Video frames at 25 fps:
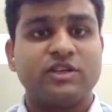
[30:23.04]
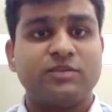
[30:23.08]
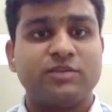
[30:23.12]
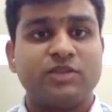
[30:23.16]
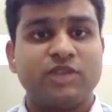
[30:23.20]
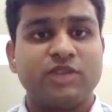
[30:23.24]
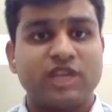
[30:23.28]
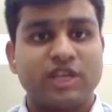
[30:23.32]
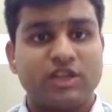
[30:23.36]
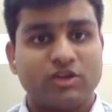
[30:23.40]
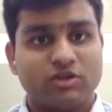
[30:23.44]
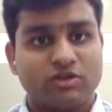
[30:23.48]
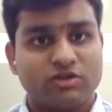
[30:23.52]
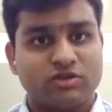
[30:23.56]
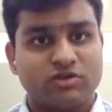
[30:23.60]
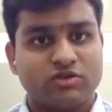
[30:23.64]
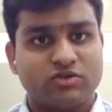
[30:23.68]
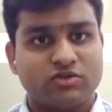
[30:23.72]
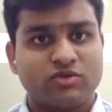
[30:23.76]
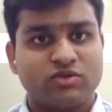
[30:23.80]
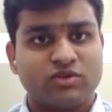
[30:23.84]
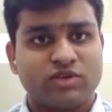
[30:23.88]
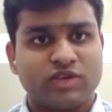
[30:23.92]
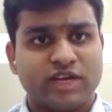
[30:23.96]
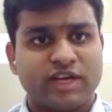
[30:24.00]
For example, I
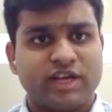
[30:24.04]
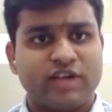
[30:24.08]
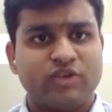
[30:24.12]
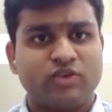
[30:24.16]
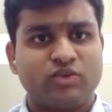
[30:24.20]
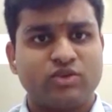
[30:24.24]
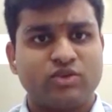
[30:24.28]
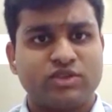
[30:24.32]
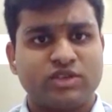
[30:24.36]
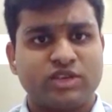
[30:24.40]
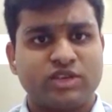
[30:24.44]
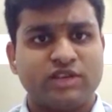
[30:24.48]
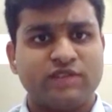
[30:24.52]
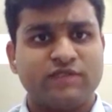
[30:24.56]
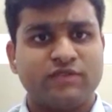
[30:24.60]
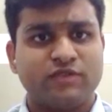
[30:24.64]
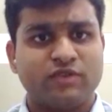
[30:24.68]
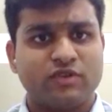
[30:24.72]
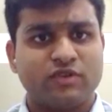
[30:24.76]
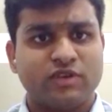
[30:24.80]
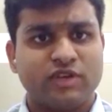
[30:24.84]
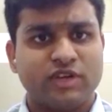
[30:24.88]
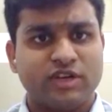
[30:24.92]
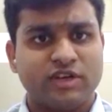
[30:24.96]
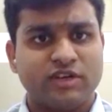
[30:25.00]
also tried to study
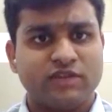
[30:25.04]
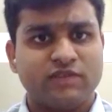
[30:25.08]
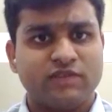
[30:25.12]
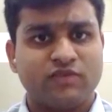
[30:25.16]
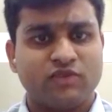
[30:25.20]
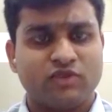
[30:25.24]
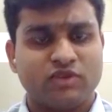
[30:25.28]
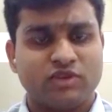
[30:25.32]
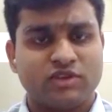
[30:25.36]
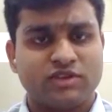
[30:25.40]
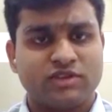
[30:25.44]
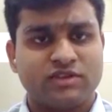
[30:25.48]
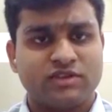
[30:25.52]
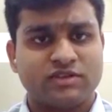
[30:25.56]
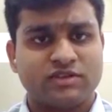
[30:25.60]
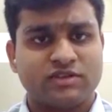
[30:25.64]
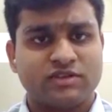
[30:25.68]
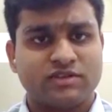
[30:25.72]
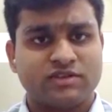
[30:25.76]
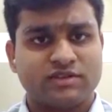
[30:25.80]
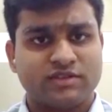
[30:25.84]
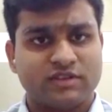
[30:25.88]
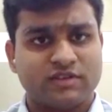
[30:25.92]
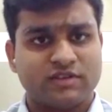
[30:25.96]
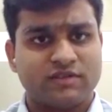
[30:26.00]
for Indian Forest
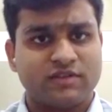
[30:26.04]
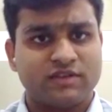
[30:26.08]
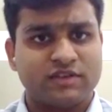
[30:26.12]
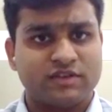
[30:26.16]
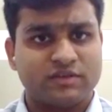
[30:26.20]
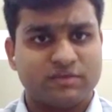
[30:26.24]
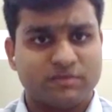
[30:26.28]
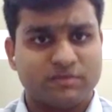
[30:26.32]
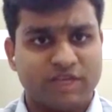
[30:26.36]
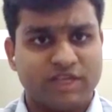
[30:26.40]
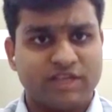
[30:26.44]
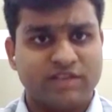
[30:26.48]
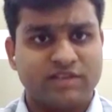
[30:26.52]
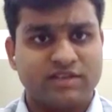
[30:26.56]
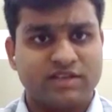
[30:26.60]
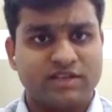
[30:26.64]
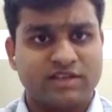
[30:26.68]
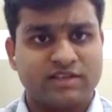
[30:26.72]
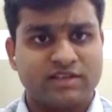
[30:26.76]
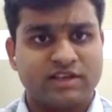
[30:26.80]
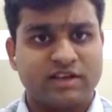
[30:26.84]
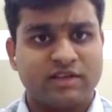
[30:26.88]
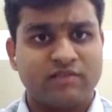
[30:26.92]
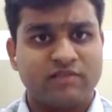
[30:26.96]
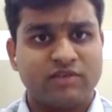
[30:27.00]
Service mains
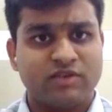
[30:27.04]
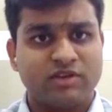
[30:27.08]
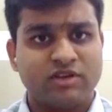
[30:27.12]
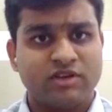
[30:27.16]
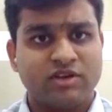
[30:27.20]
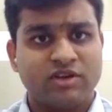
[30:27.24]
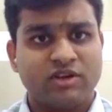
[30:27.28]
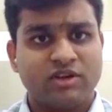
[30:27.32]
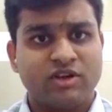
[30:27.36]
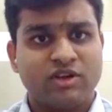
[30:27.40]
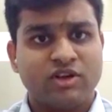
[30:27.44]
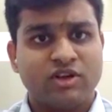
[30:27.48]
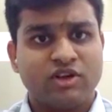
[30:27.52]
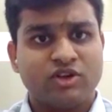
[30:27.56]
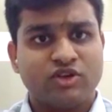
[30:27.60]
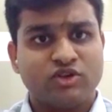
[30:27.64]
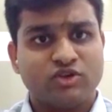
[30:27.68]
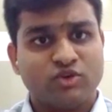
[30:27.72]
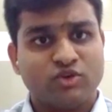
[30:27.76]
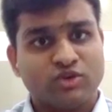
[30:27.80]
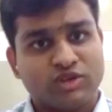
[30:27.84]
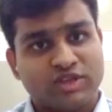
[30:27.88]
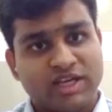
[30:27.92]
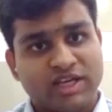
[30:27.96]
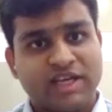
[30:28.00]
exam.
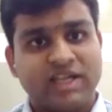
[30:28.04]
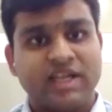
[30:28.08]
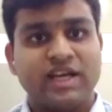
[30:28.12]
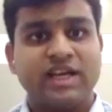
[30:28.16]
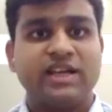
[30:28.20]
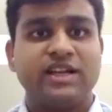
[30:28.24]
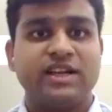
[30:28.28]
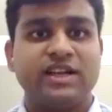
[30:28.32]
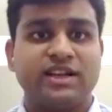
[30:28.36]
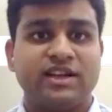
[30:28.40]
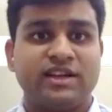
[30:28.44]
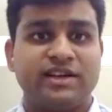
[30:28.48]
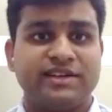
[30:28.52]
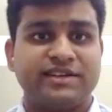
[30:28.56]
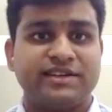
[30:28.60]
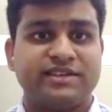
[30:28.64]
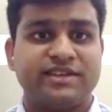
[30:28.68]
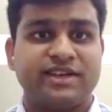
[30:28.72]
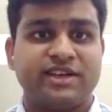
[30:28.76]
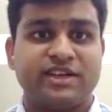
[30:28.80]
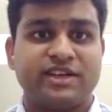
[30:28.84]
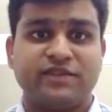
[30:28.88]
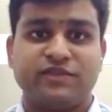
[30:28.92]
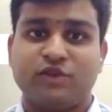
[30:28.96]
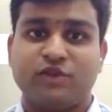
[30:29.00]
So then I
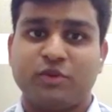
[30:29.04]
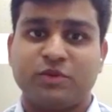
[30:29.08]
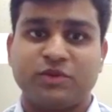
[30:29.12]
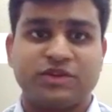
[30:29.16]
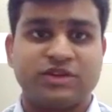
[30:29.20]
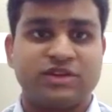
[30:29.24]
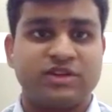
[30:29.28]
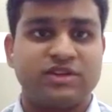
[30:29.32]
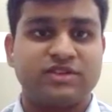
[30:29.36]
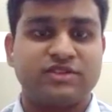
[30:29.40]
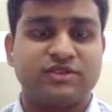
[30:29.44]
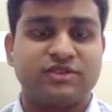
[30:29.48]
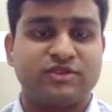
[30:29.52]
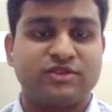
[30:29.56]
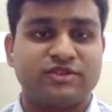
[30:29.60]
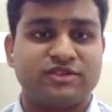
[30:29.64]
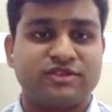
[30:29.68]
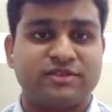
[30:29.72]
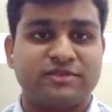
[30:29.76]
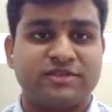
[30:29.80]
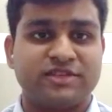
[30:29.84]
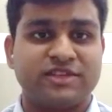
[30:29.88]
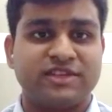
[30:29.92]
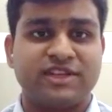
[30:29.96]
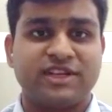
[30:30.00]
realized that if optional is not
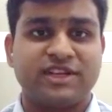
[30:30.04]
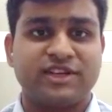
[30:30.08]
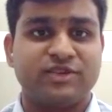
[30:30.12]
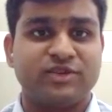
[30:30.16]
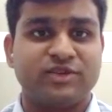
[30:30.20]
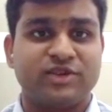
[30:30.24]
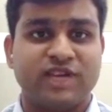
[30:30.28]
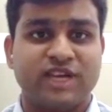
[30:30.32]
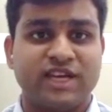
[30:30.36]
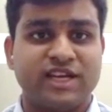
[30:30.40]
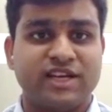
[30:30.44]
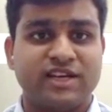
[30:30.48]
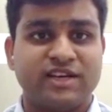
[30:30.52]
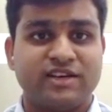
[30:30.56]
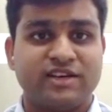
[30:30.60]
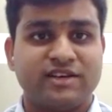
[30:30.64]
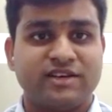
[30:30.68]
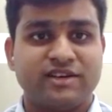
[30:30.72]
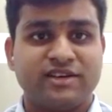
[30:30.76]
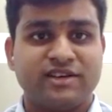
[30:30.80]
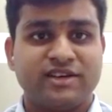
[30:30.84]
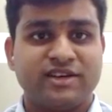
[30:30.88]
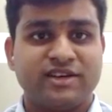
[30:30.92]
something that you like,